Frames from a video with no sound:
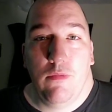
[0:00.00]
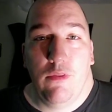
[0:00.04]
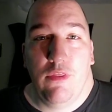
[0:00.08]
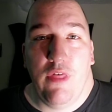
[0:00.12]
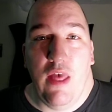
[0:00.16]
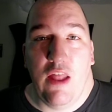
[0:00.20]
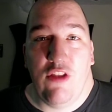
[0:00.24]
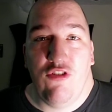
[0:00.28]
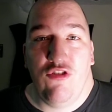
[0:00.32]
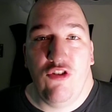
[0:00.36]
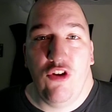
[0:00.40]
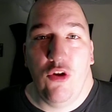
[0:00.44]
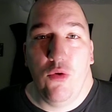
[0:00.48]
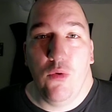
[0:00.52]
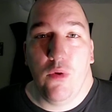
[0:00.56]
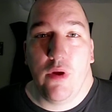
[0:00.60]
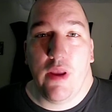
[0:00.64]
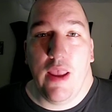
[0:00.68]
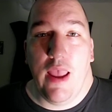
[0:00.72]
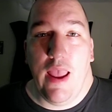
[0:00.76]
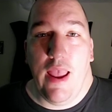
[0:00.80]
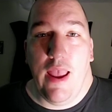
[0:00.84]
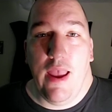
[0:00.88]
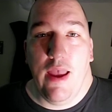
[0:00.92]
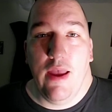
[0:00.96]
that you
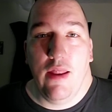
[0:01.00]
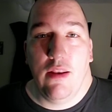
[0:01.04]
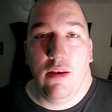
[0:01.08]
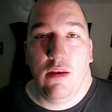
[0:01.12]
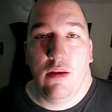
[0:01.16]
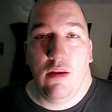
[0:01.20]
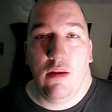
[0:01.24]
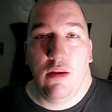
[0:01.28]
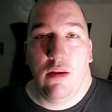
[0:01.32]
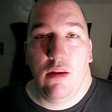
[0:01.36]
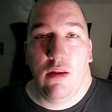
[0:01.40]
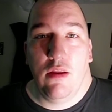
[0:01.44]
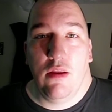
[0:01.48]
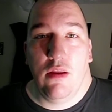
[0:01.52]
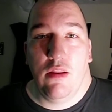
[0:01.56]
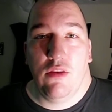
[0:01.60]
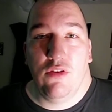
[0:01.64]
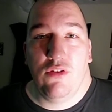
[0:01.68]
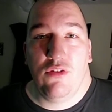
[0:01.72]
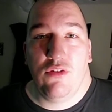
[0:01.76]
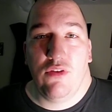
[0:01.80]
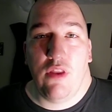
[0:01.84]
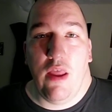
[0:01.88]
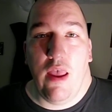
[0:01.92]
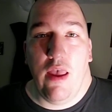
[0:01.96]
can
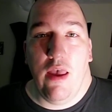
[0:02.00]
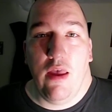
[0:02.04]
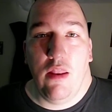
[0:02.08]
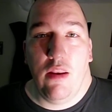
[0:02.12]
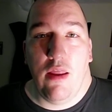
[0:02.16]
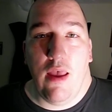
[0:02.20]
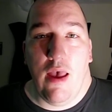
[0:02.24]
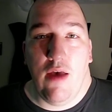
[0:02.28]
instead